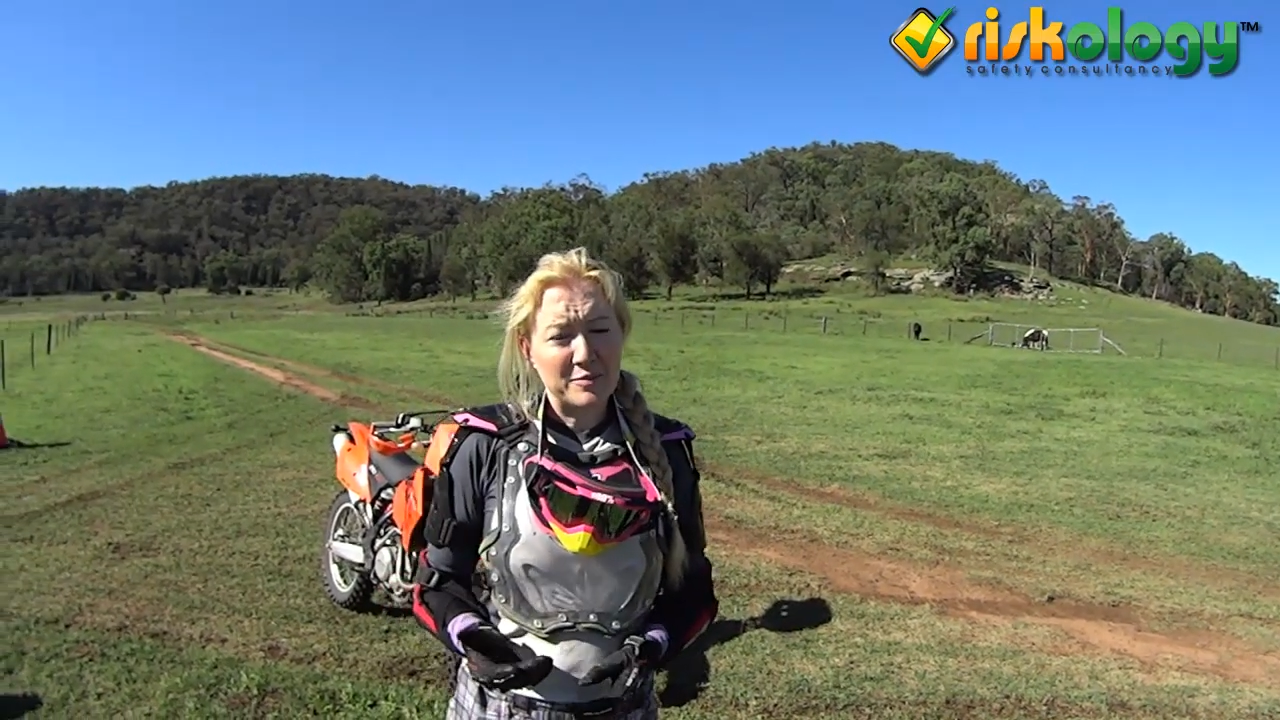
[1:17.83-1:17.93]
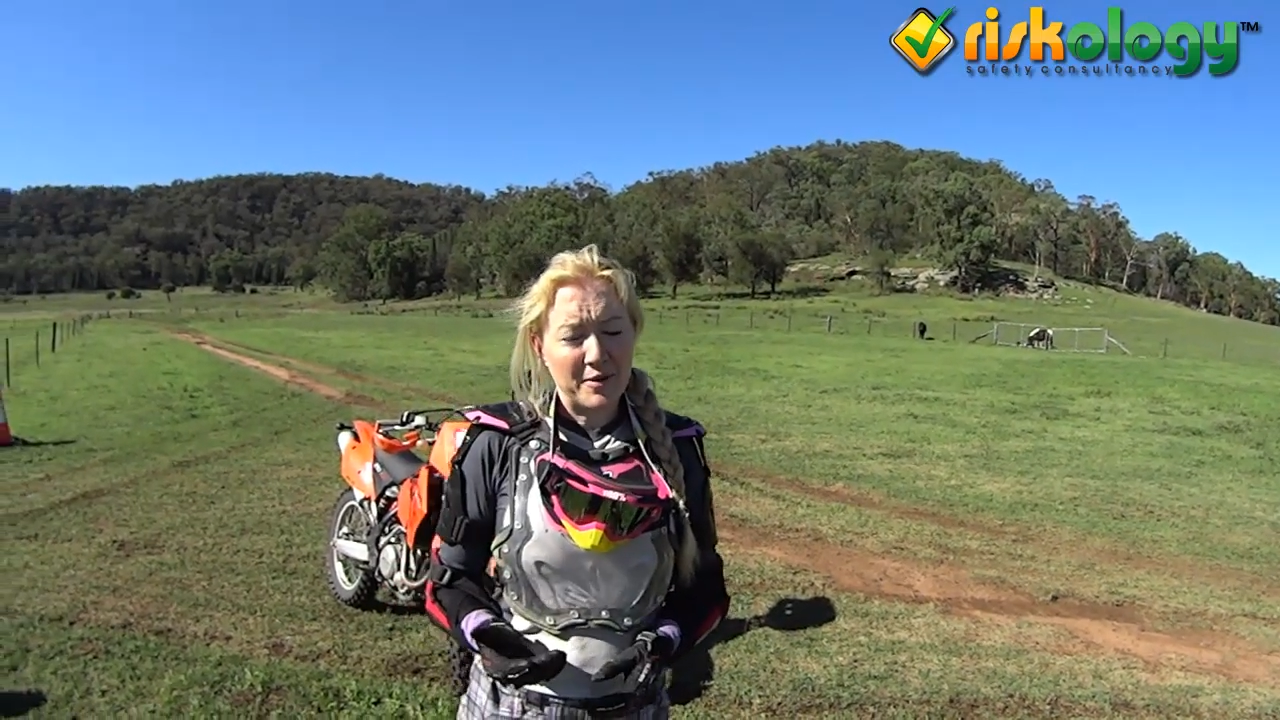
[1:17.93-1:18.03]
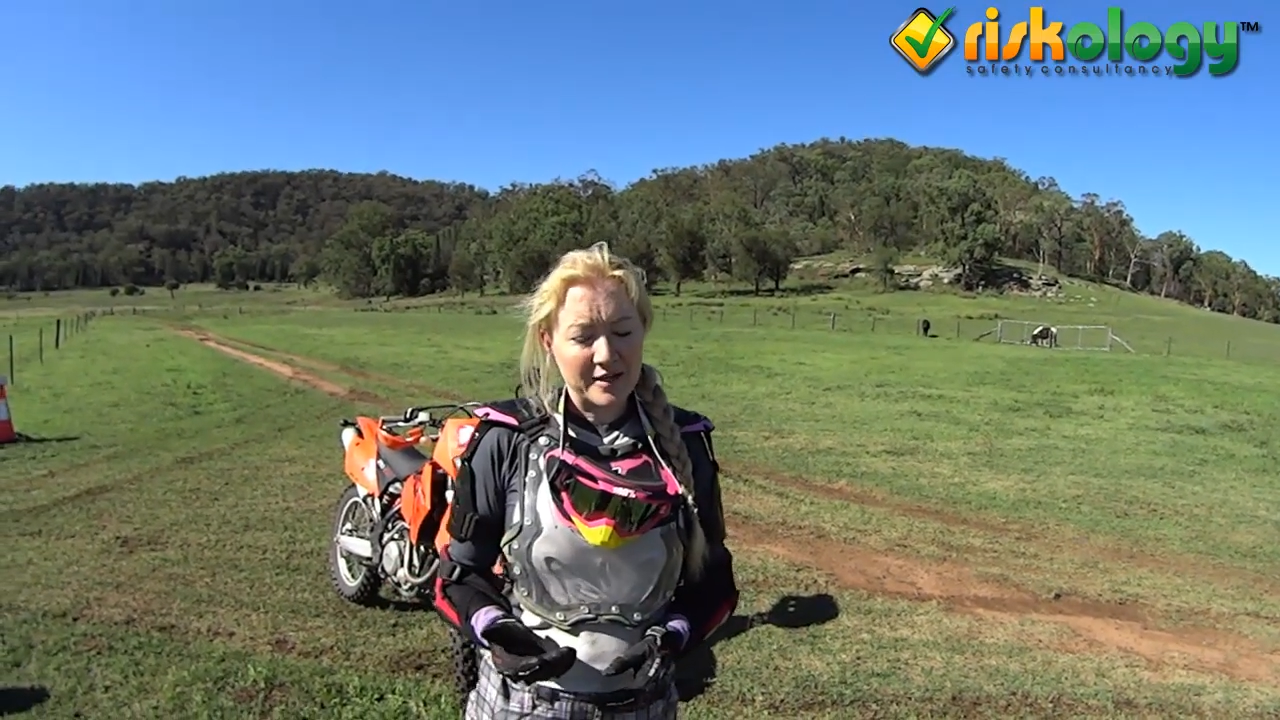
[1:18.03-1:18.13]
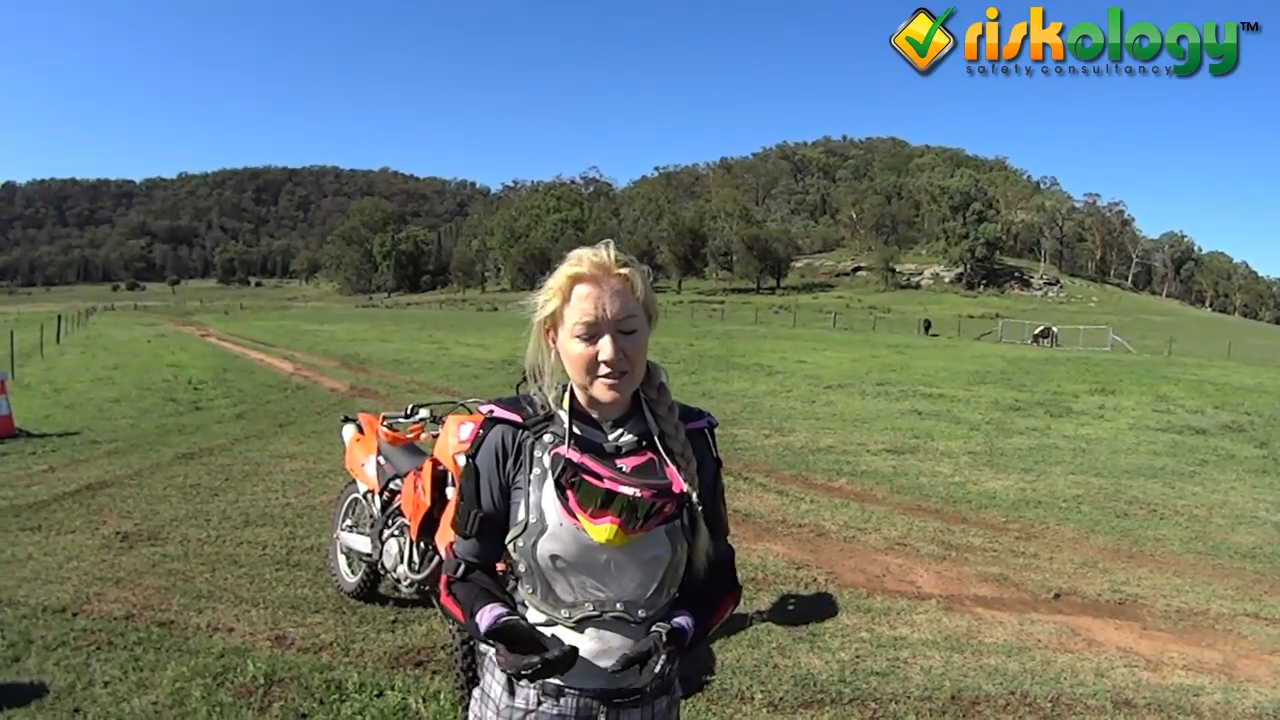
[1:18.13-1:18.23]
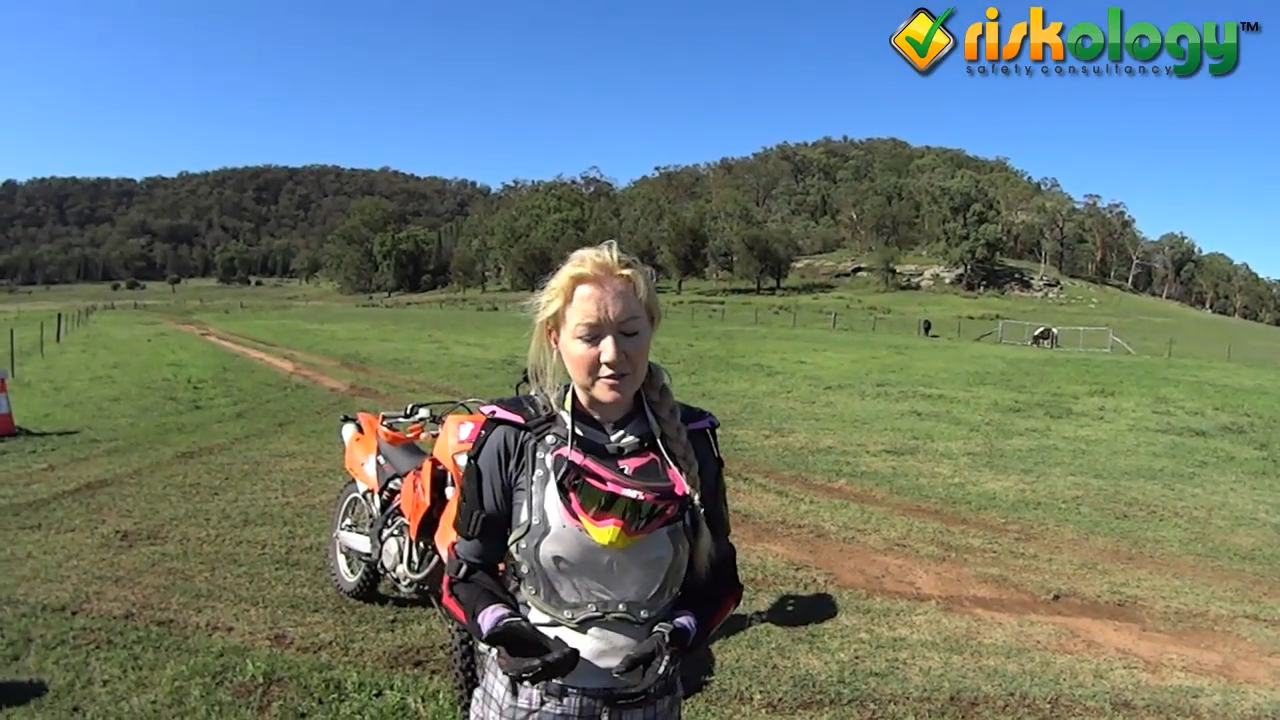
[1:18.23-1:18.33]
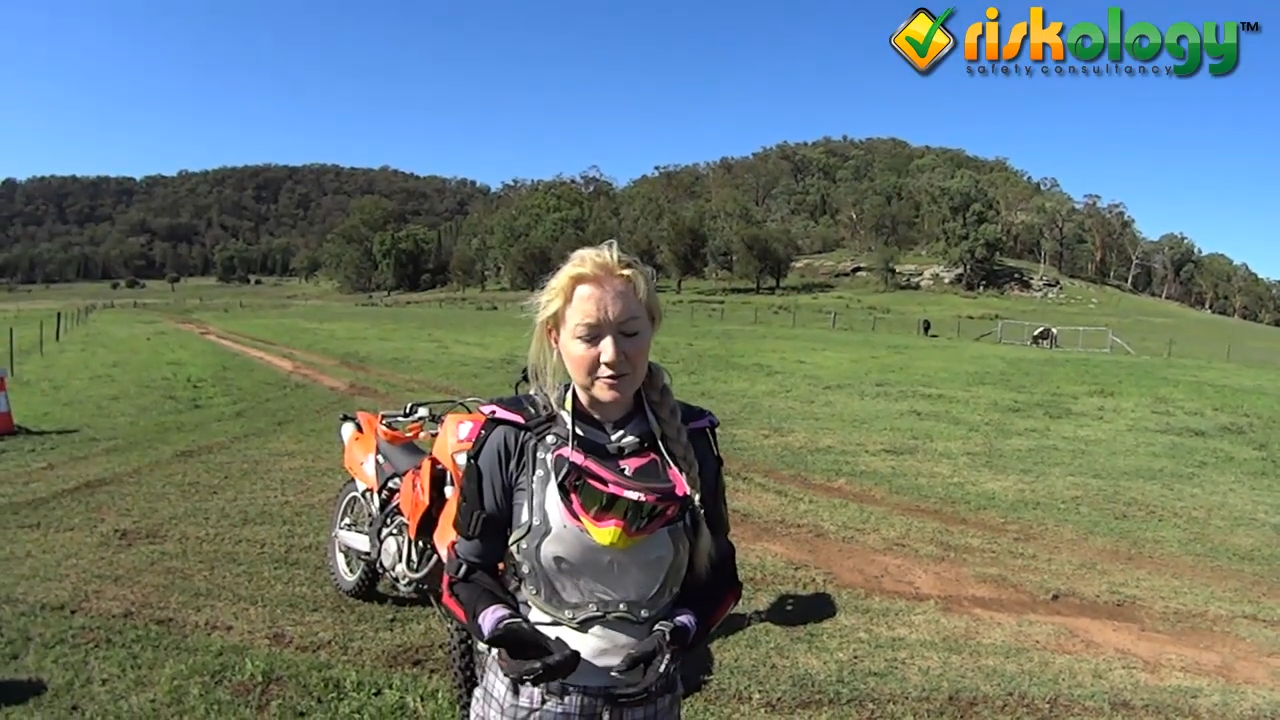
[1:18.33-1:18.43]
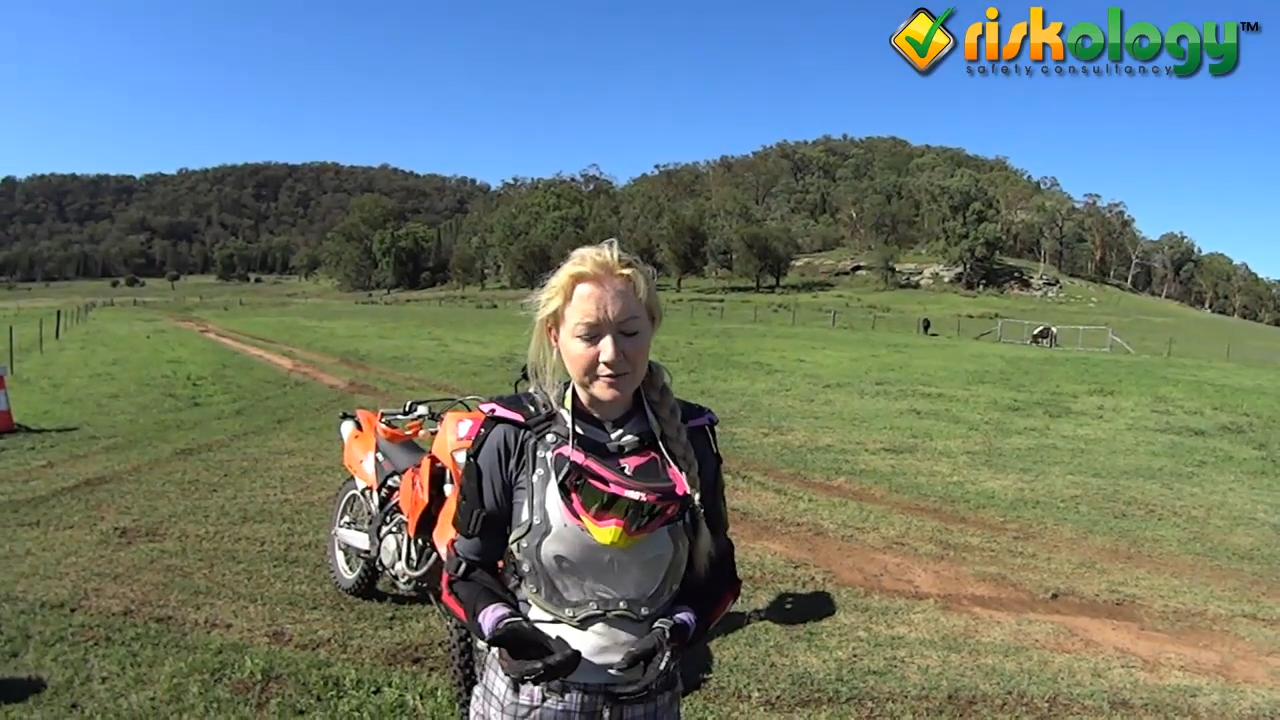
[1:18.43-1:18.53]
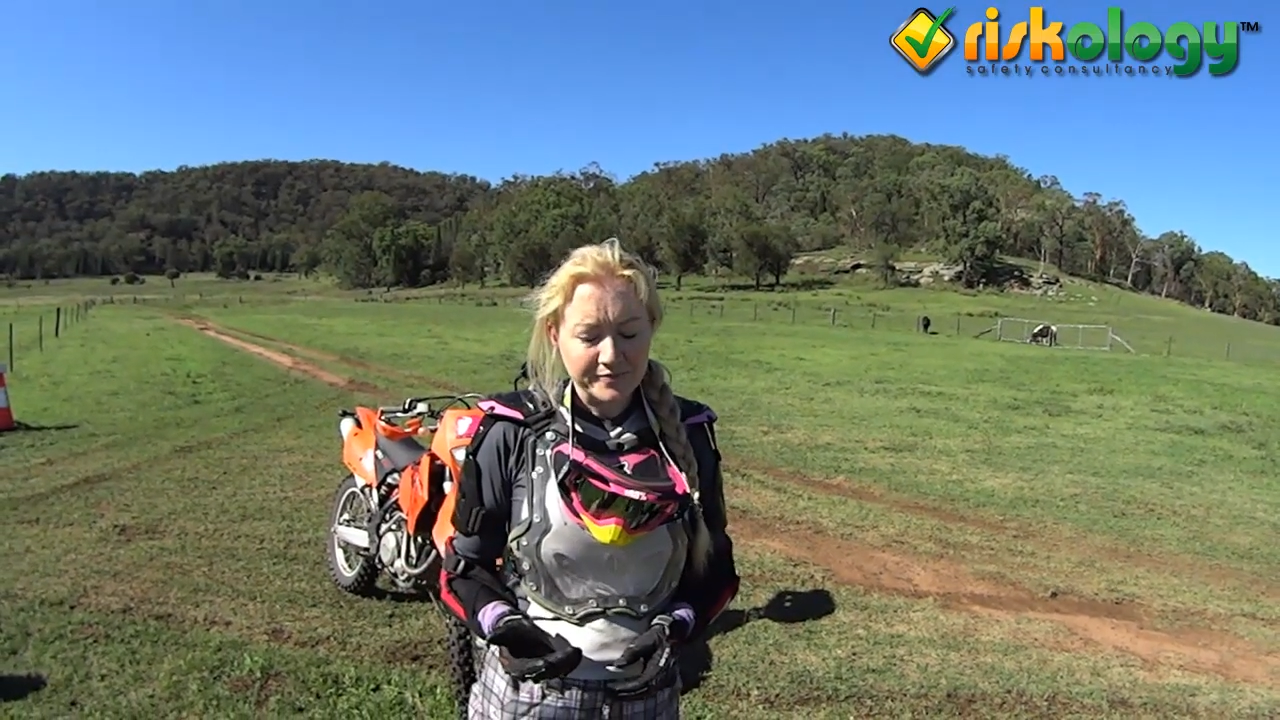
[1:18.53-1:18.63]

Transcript: practical.